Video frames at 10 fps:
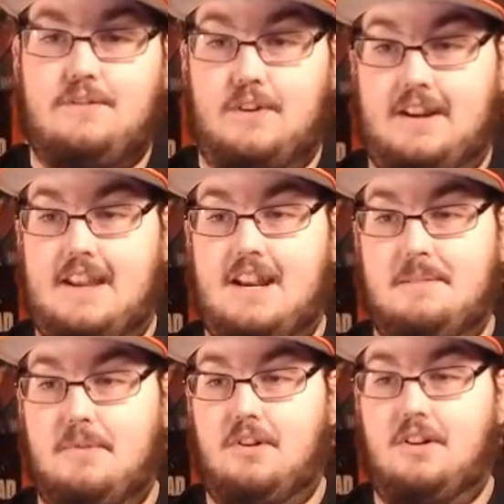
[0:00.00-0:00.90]

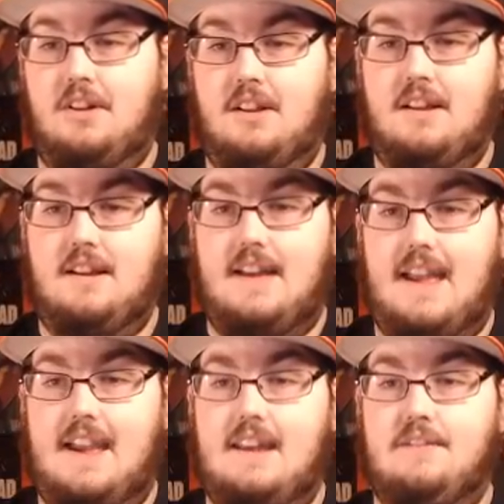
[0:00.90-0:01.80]
Forgettable.
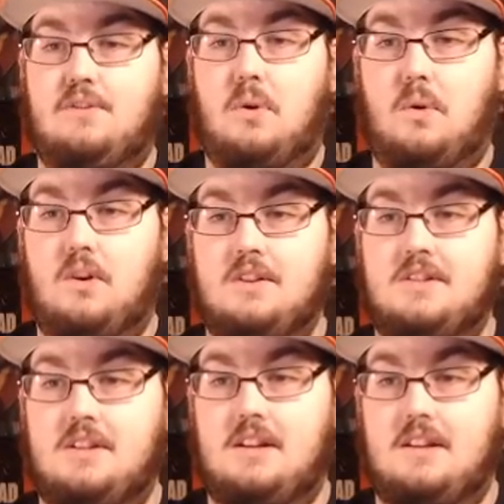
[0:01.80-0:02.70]
And of
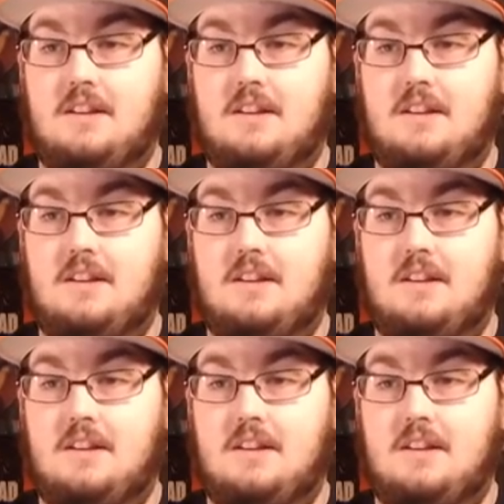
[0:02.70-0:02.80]
course,